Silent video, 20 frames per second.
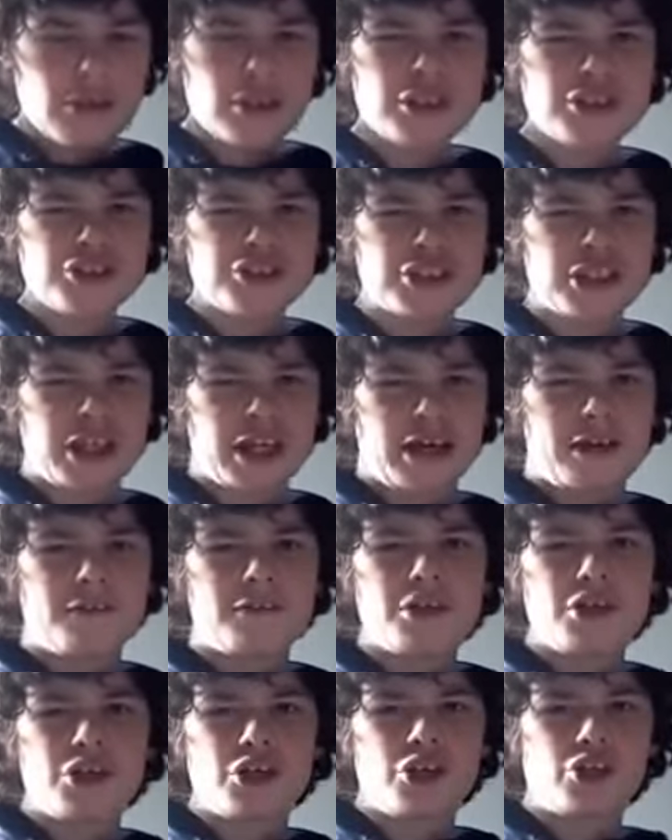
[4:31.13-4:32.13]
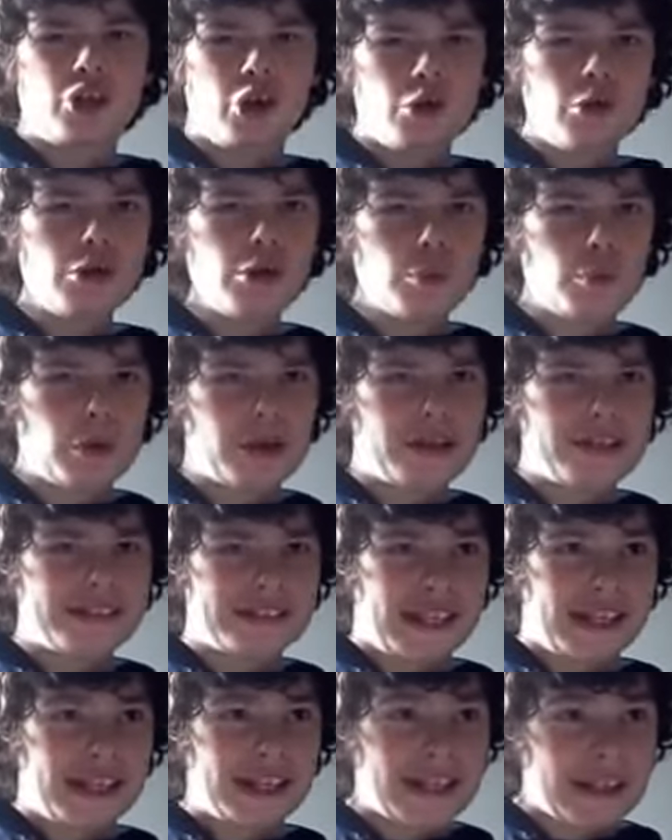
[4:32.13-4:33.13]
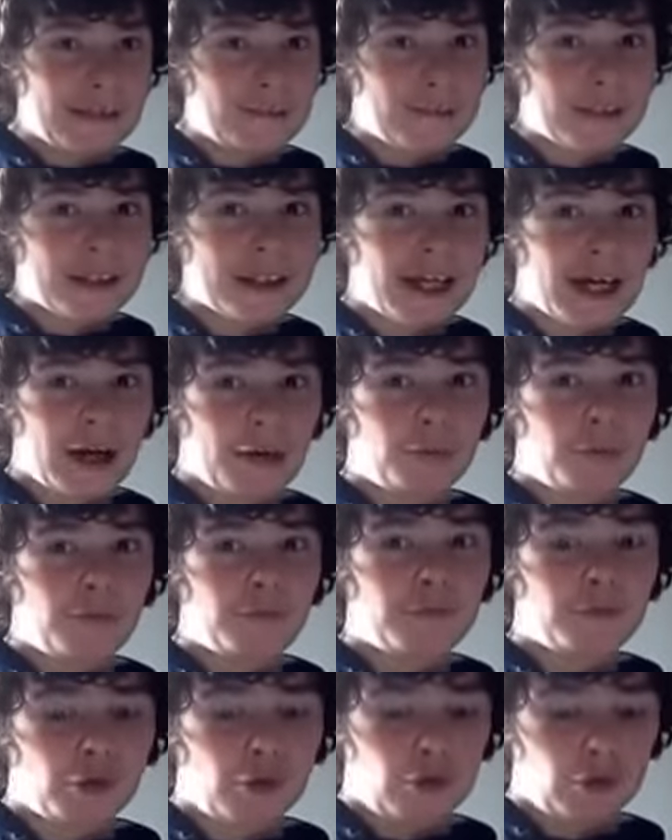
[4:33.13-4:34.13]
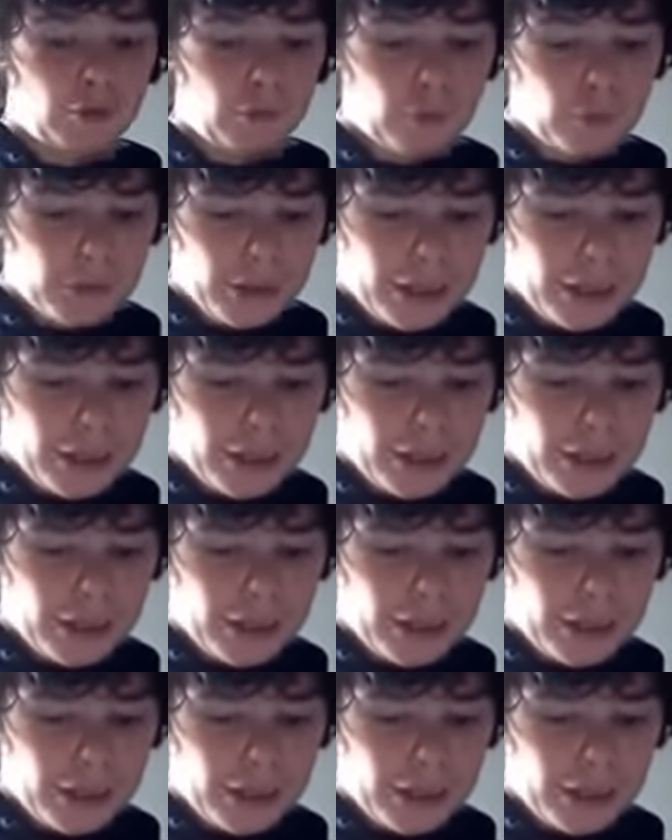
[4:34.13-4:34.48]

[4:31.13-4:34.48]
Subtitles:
So yeah, go on a weekday if you can with your